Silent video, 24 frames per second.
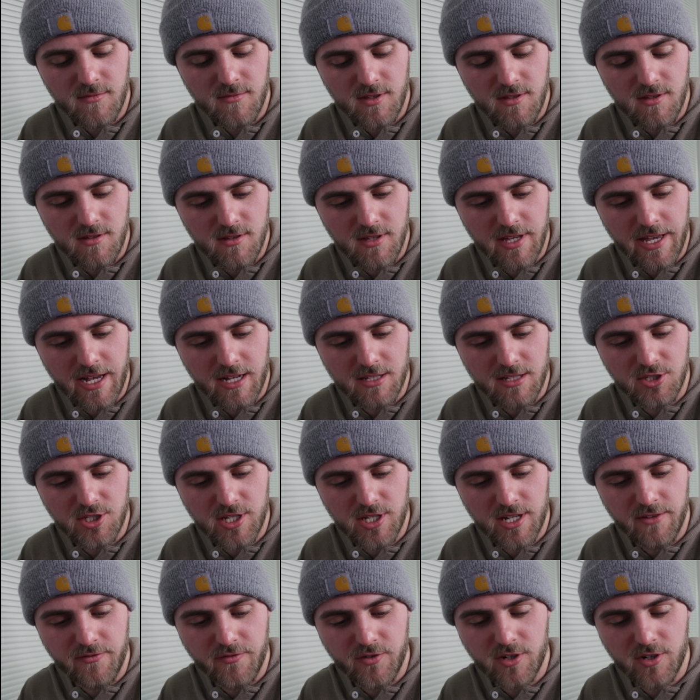Yeah,
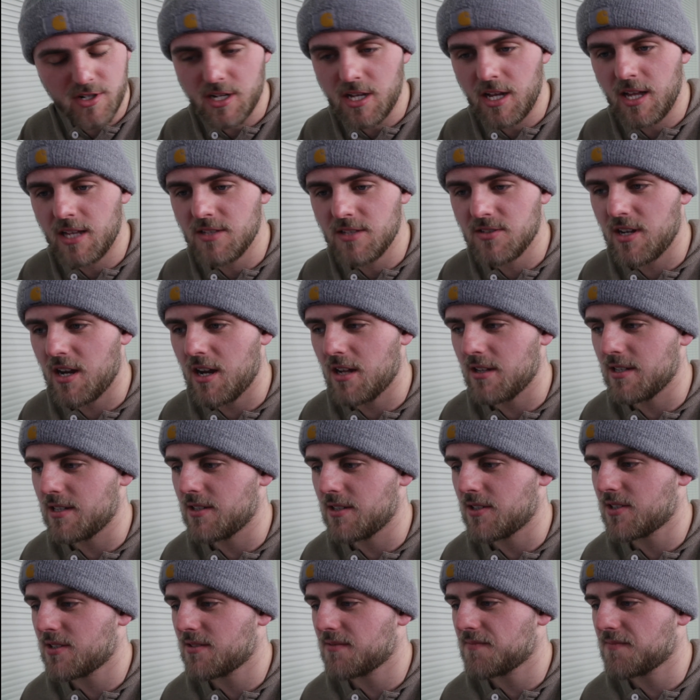Jennifer
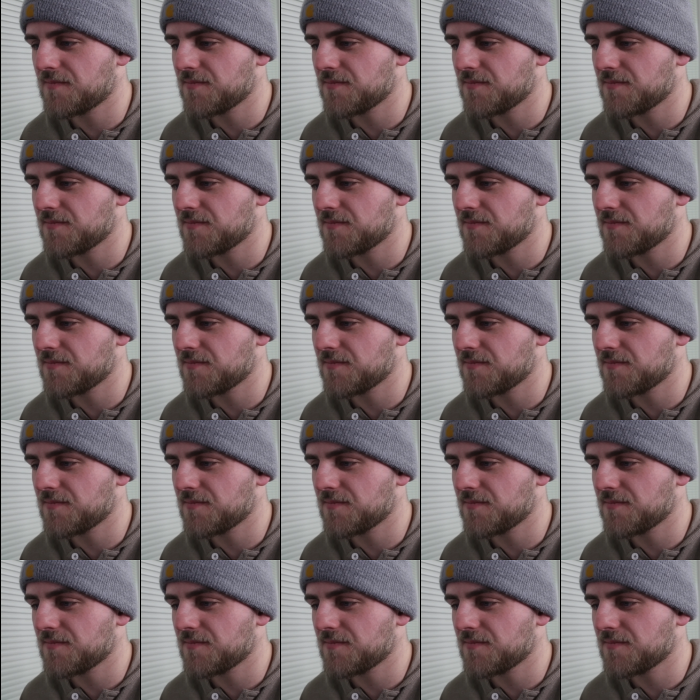Gonzalez.